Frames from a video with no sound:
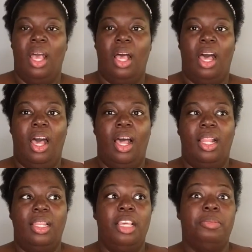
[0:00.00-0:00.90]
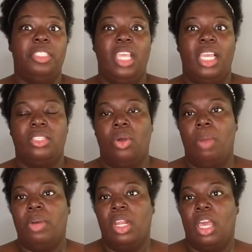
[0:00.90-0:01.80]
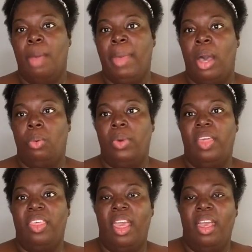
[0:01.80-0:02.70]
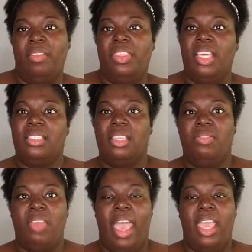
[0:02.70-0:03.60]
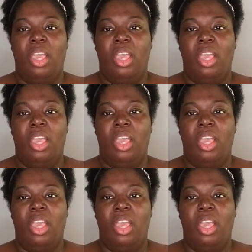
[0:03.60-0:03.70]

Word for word: uh, lipsticks or I'm going to come out with this and that.